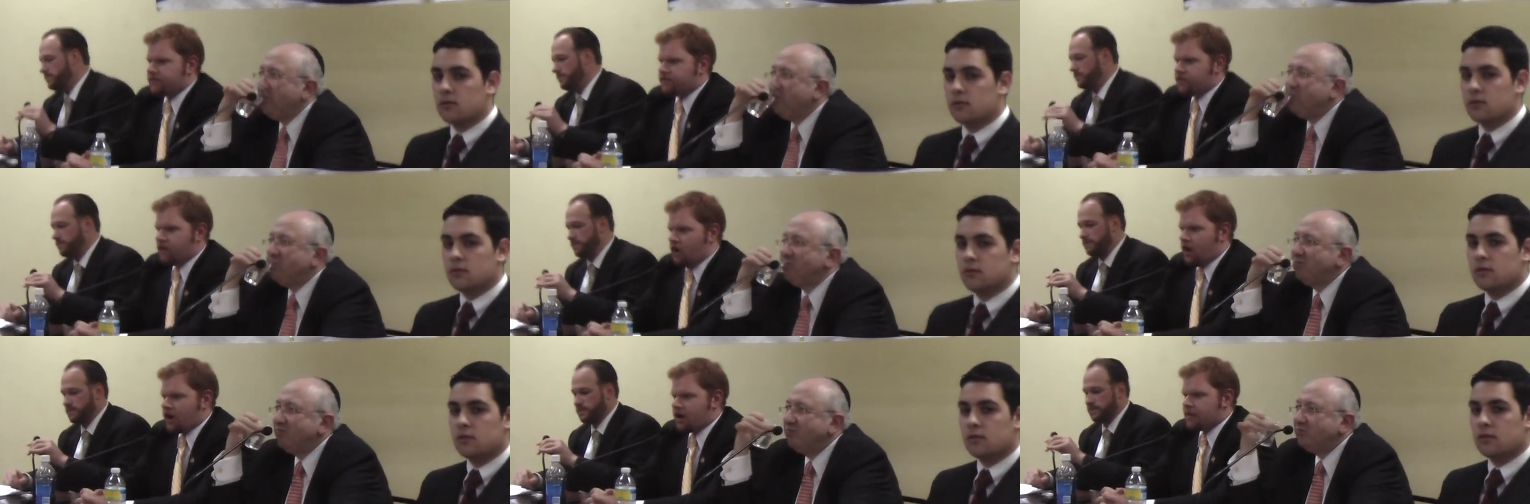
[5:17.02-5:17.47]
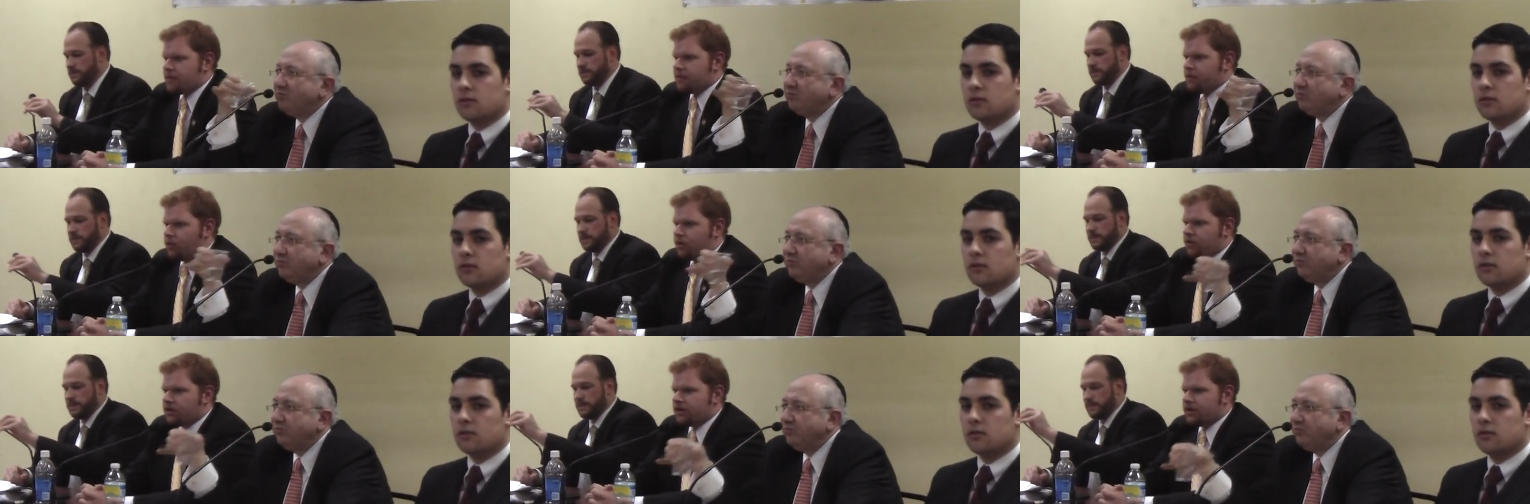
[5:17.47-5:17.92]
Speaker 1: far
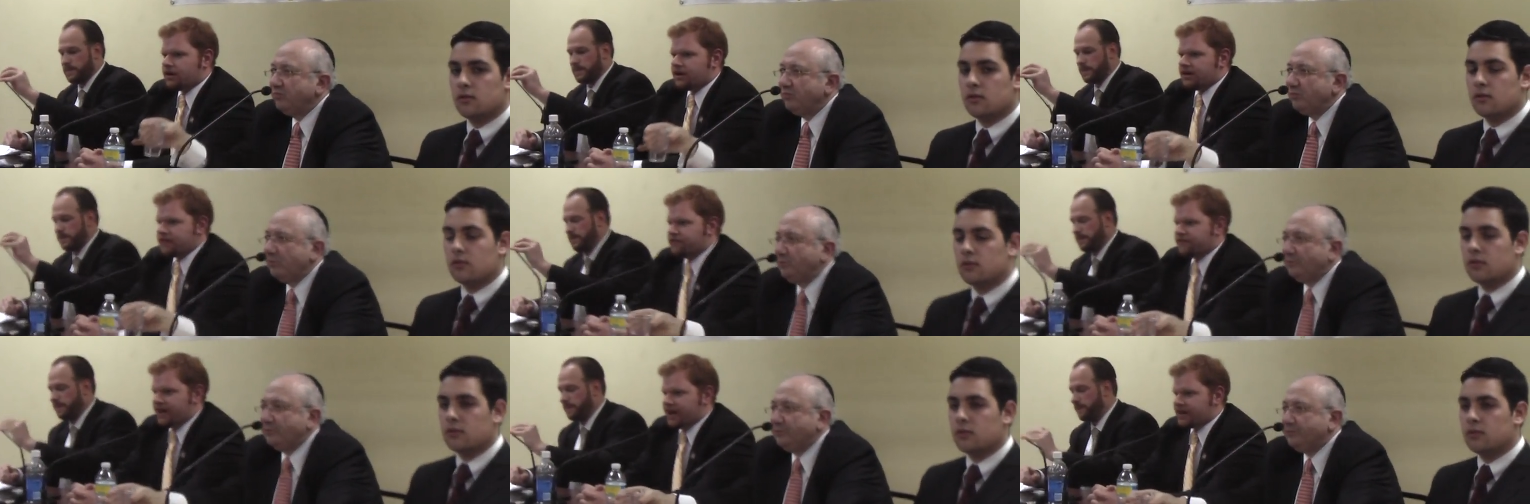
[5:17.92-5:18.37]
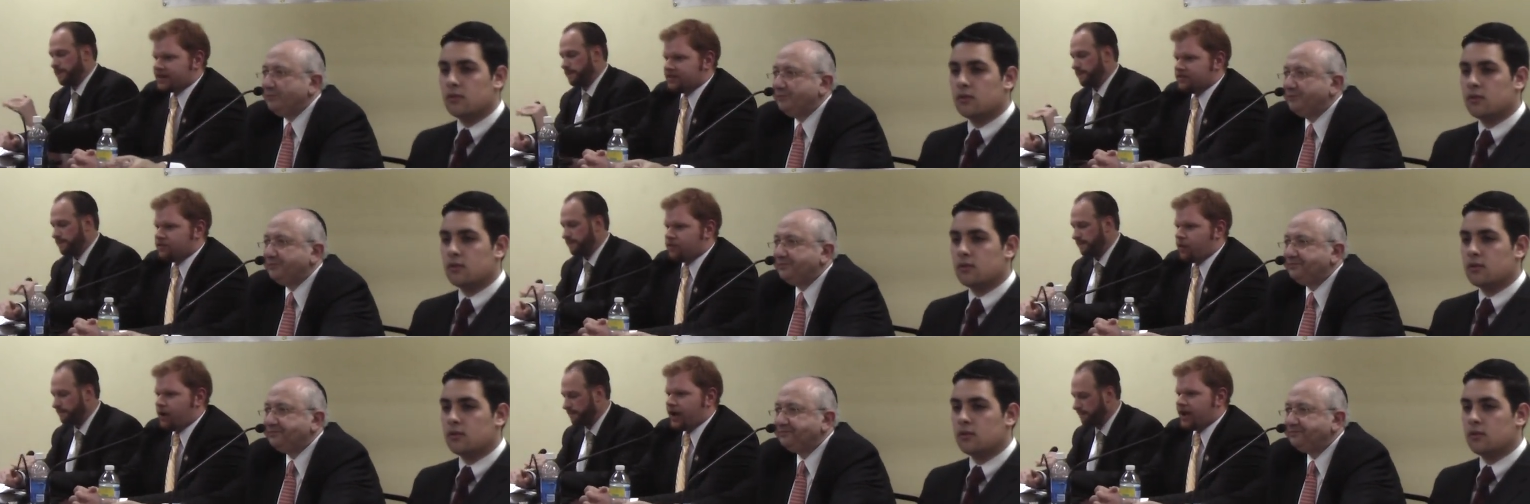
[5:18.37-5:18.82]
more
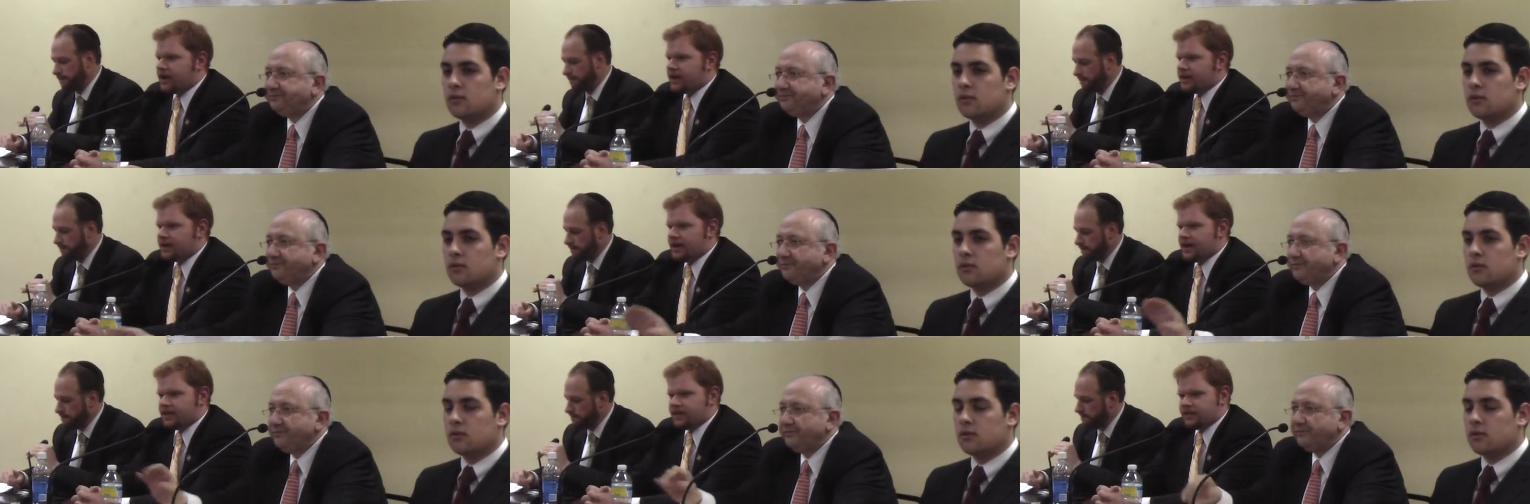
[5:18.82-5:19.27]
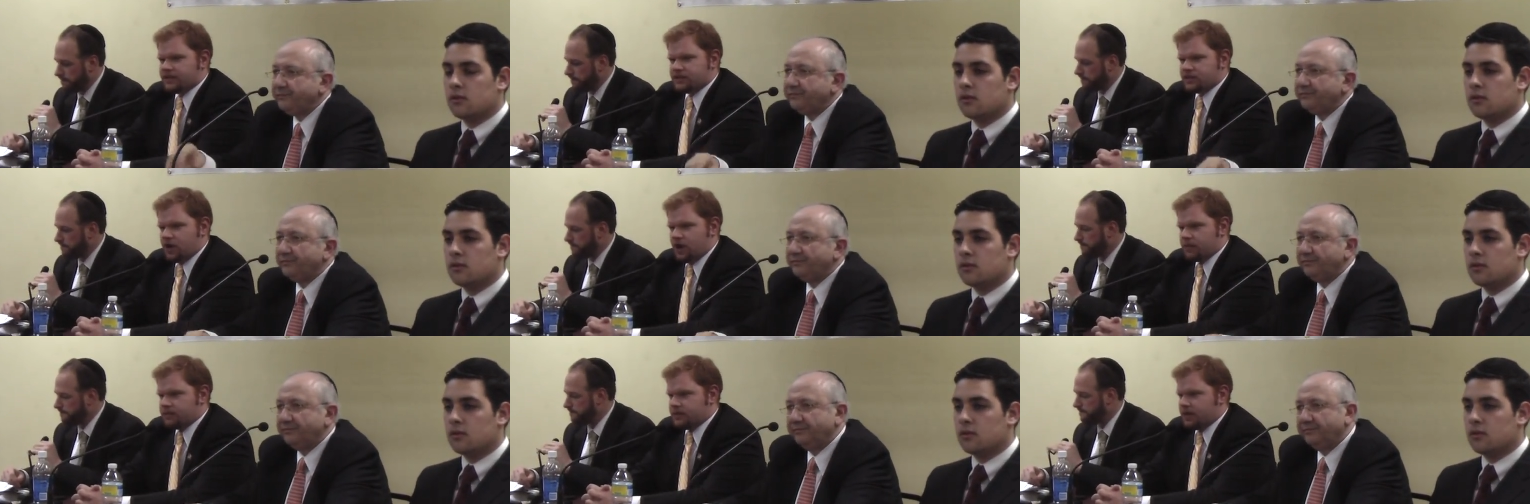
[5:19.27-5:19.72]
effective way to get the
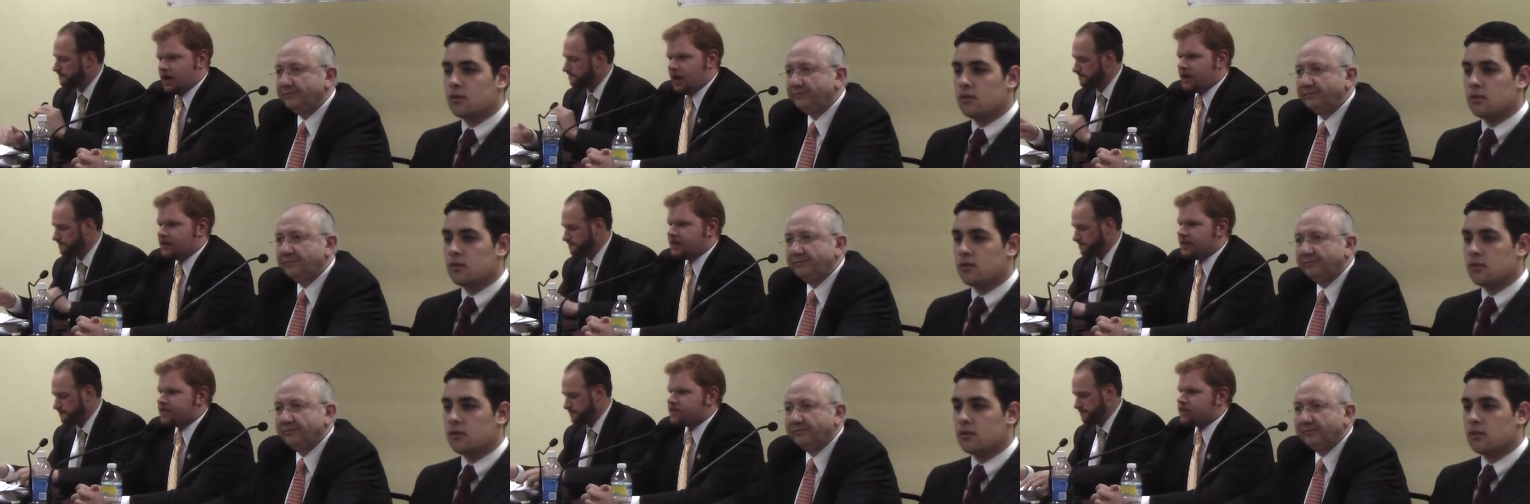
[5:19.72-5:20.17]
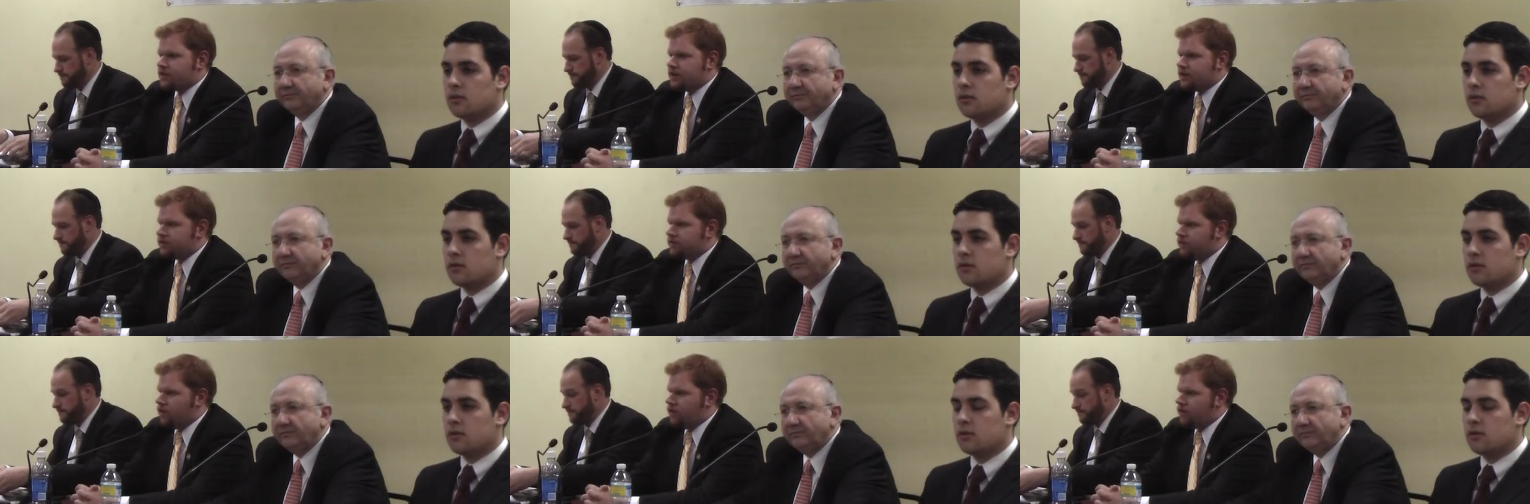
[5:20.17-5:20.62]
job done that's going to
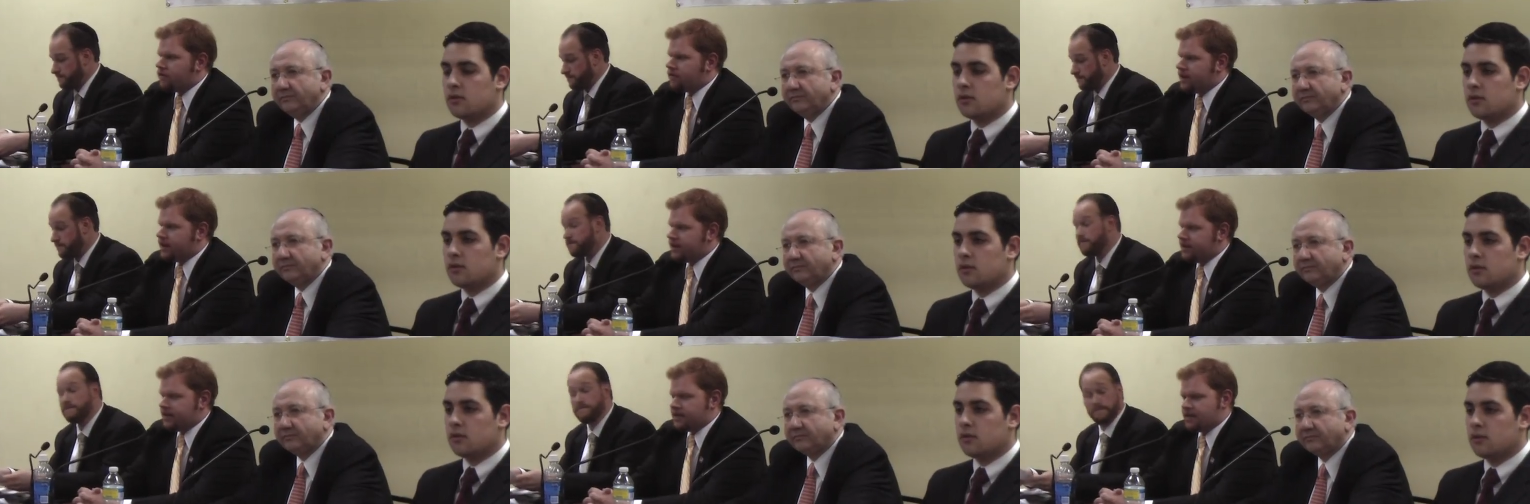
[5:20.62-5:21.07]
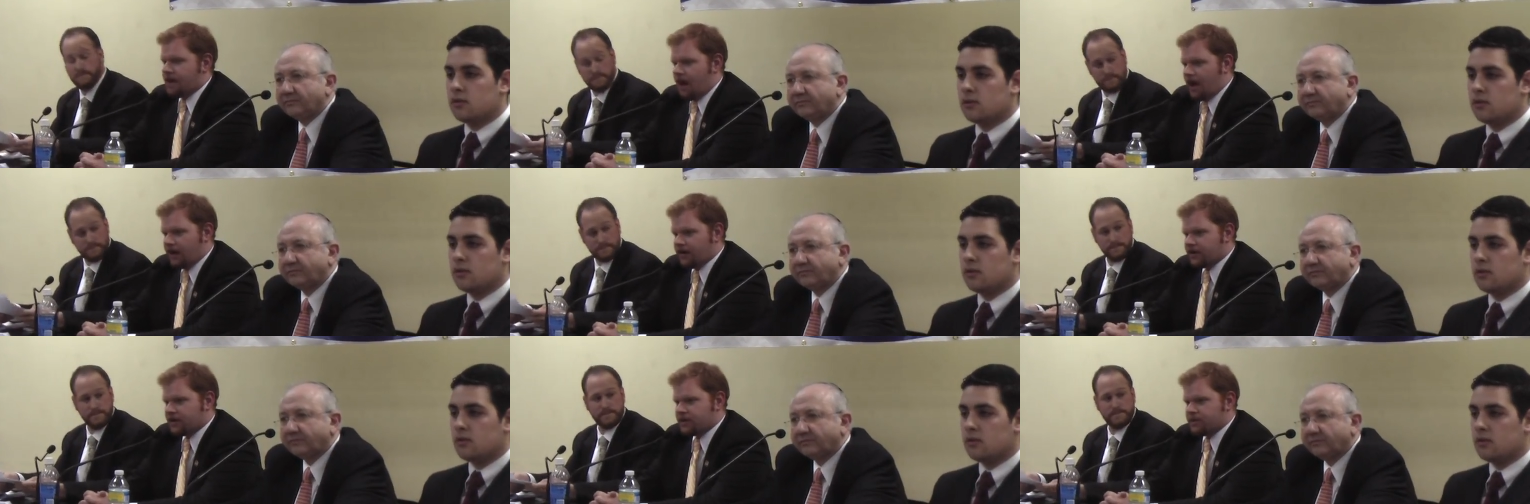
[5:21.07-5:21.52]
involve getting the
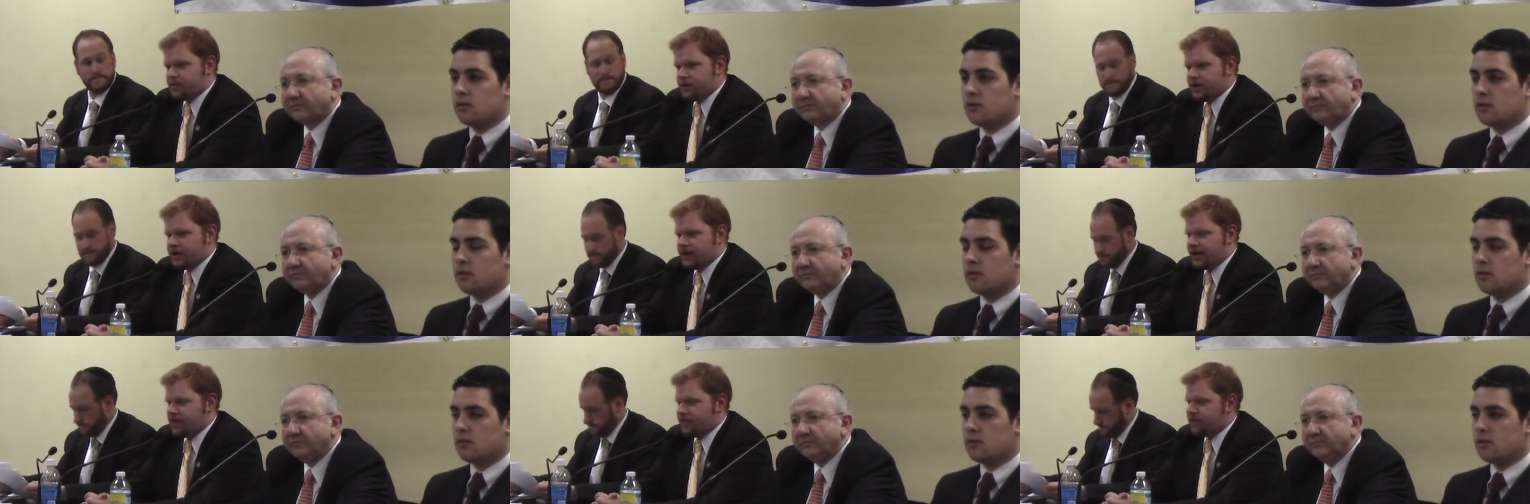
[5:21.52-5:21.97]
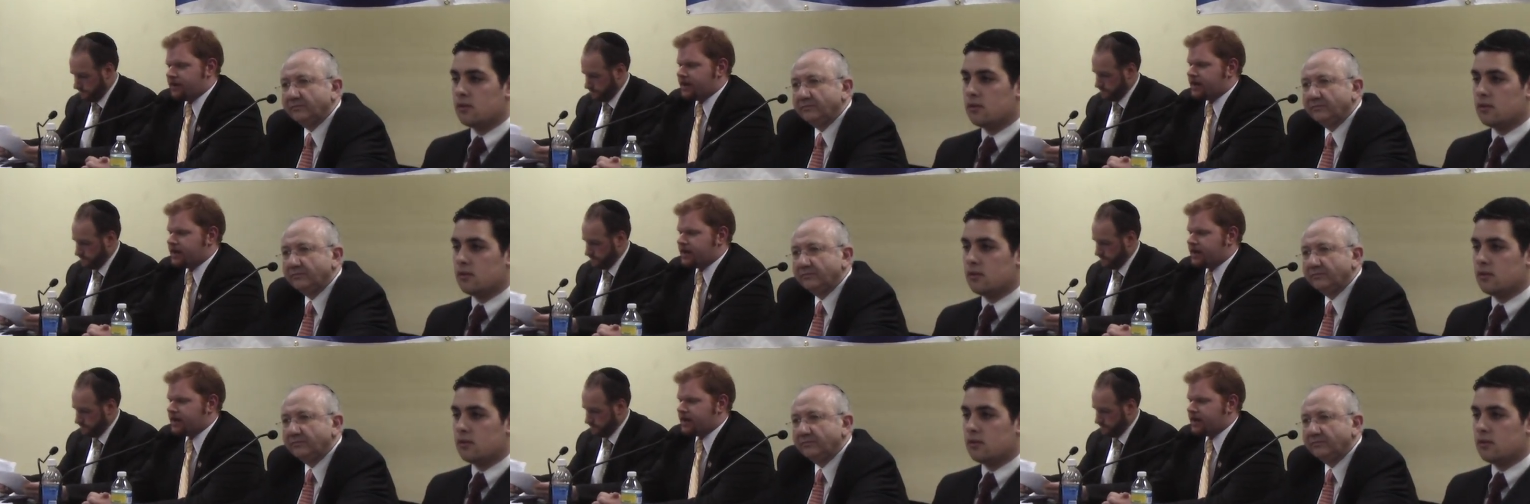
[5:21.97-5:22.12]
entire community together.